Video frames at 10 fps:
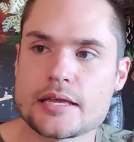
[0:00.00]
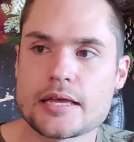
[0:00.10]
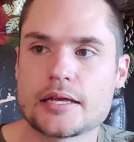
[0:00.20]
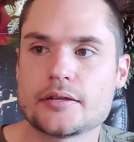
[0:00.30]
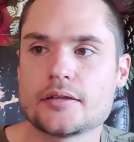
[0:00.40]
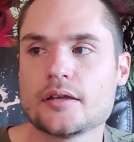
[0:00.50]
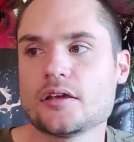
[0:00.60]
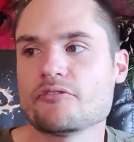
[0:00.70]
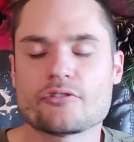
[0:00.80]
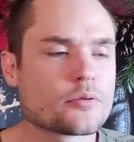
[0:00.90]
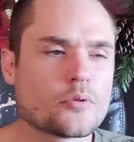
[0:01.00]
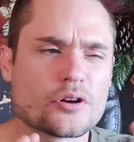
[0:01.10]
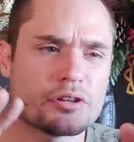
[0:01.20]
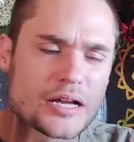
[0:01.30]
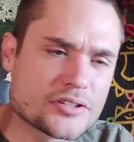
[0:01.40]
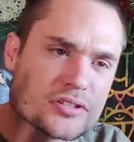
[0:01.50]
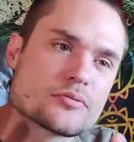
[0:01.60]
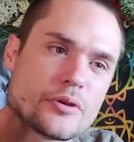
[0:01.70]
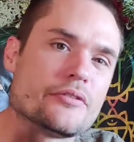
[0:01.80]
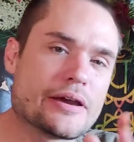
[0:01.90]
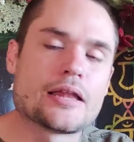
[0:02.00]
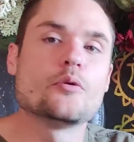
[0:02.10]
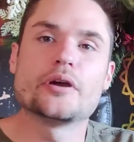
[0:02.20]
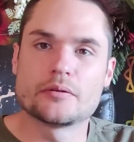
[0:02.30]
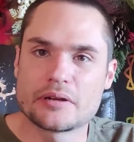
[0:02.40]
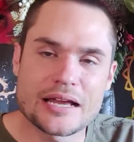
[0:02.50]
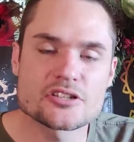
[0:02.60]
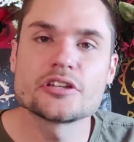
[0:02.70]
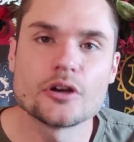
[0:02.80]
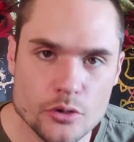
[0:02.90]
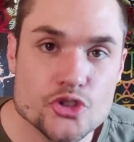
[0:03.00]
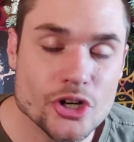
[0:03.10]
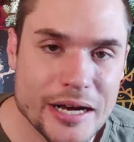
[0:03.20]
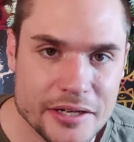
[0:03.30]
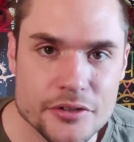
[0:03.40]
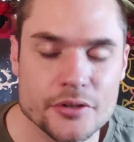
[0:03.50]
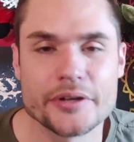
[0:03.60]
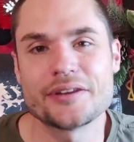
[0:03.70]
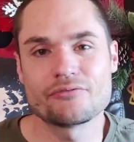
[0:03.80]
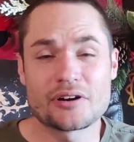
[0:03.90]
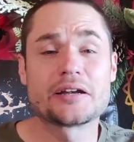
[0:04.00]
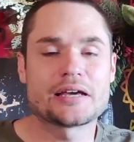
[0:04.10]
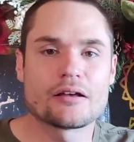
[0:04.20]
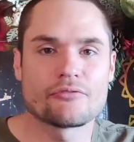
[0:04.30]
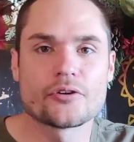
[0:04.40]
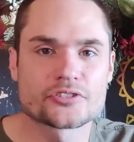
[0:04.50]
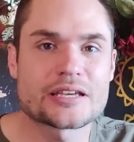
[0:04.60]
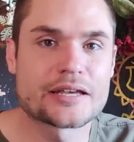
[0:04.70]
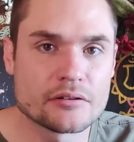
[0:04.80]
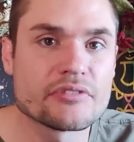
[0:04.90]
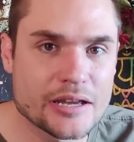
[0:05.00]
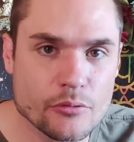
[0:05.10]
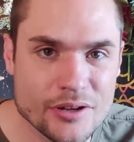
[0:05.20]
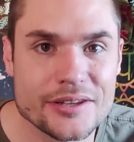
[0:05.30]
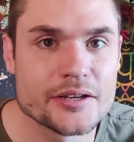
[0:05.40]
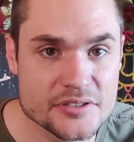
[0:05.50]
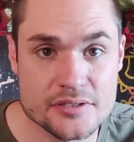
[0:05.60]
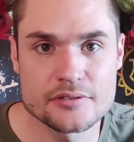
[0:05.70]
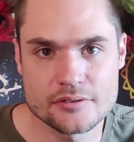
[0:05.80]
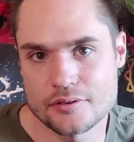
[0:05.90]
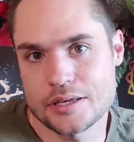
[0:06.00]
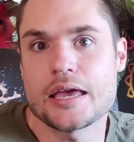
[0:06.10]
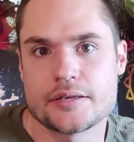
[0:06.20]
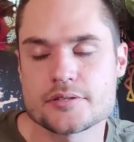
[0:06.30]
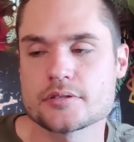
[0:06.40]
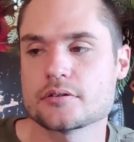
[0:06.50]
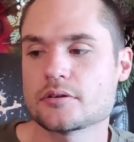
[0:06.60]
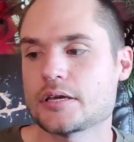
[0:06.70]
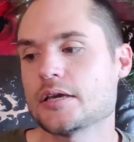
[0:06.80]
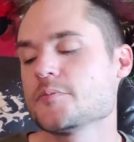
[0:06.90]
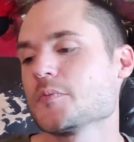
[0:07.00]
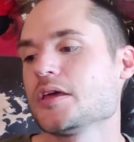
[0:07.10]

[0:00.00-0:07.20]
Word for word: And furthermore, and not just reevaluate it, but actually go and try it and do it and find out firsthand if that really is the case. Okay.